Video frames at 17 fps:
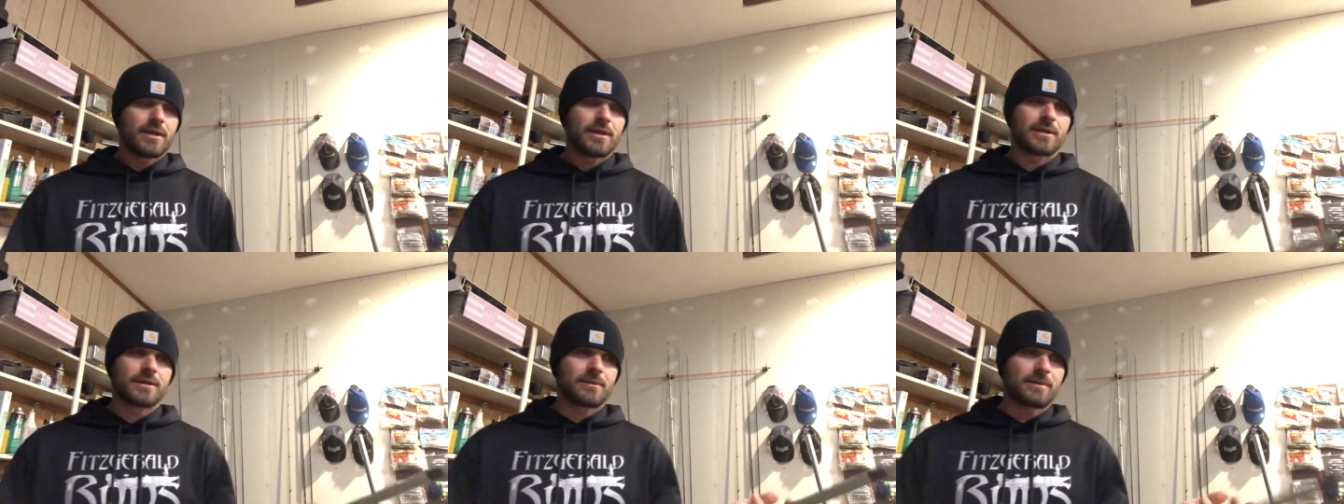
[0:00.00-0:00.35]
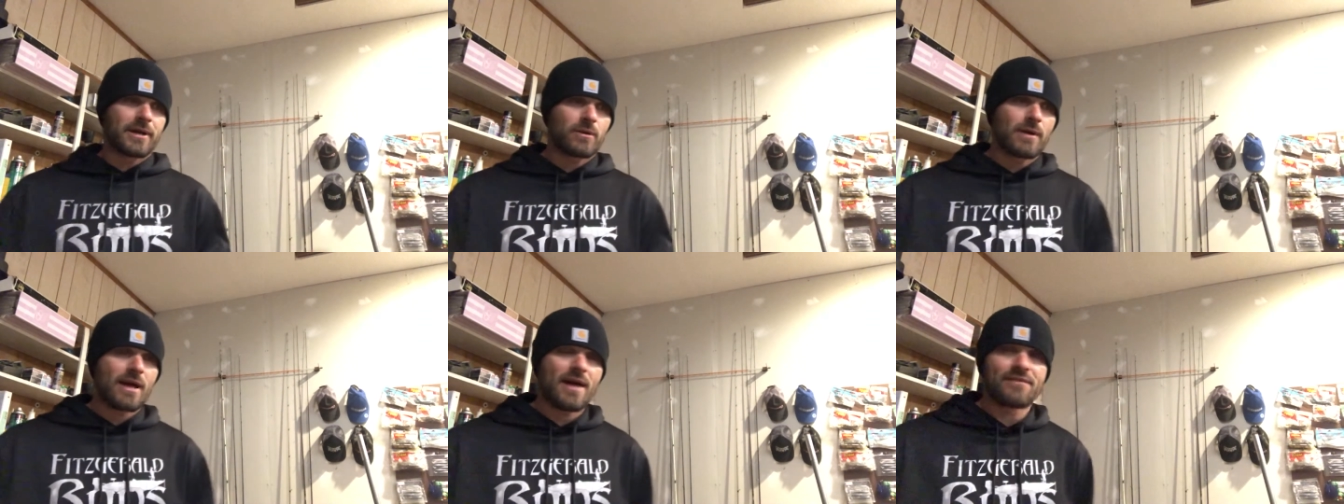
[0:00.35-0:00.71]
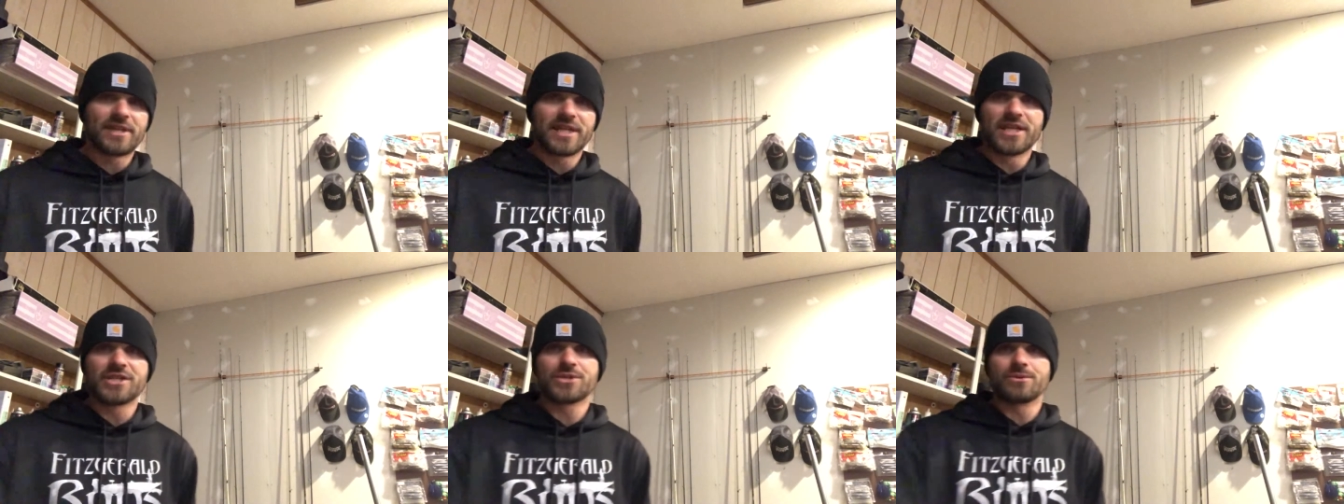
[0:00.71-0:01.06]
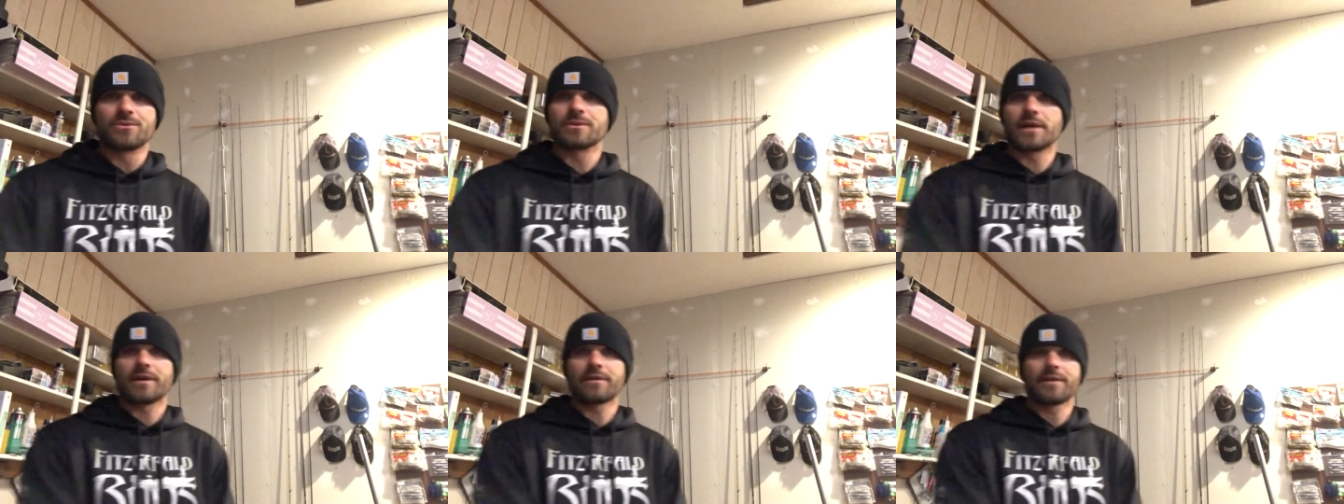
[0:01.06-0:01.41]
I don't have any
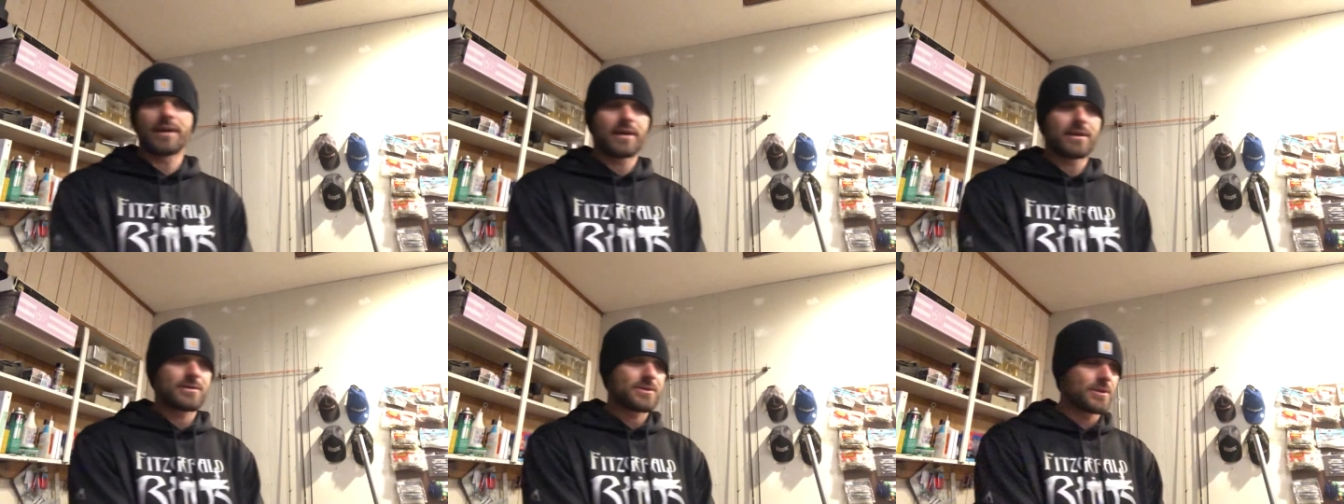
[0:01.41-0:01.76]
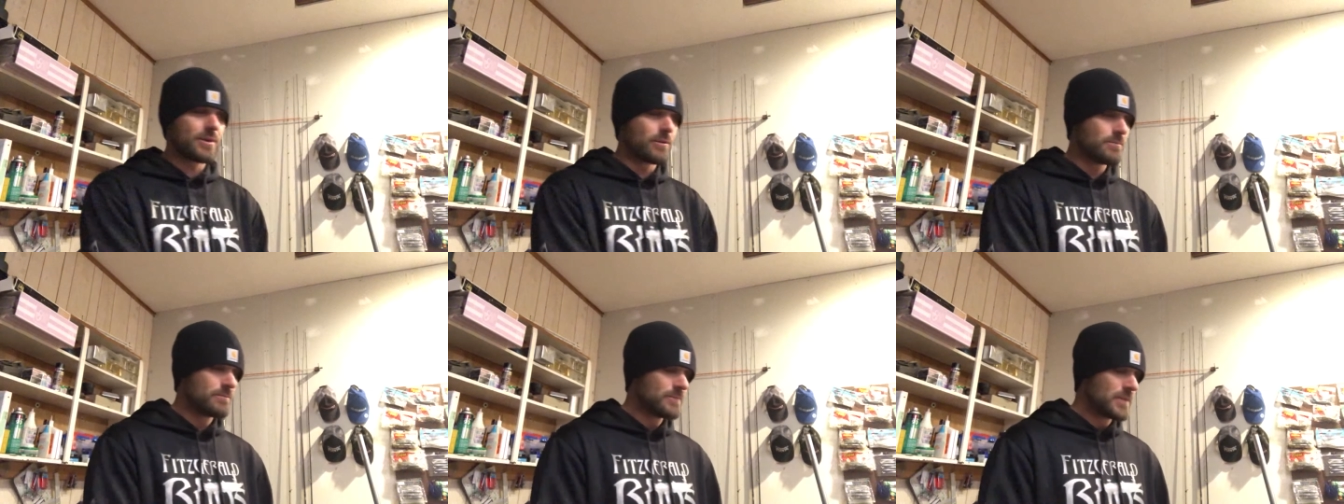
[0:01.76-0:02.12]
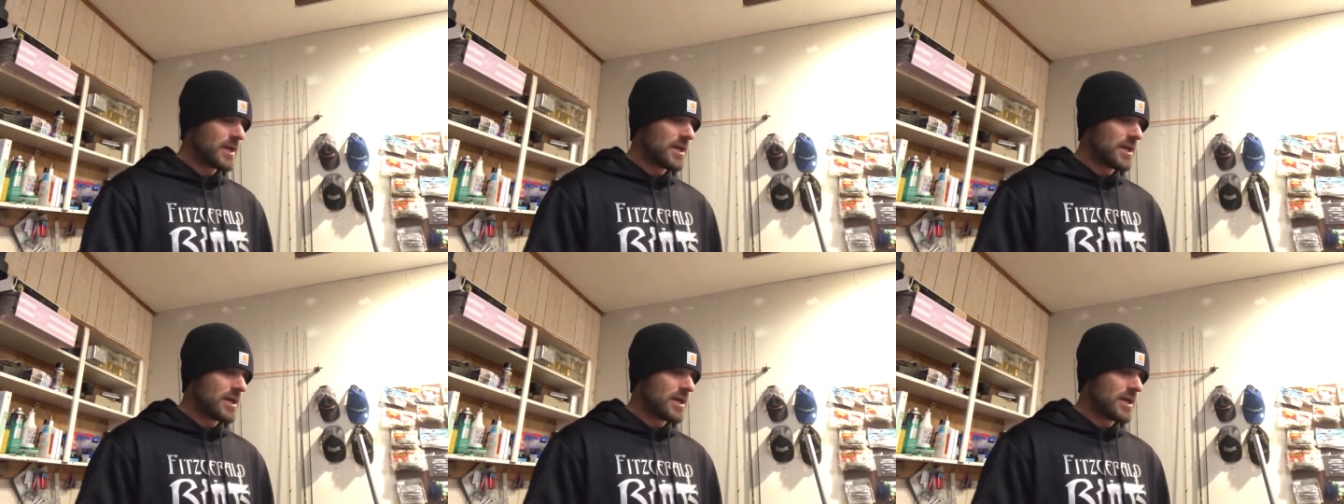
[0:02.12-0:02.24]
issues like that. So,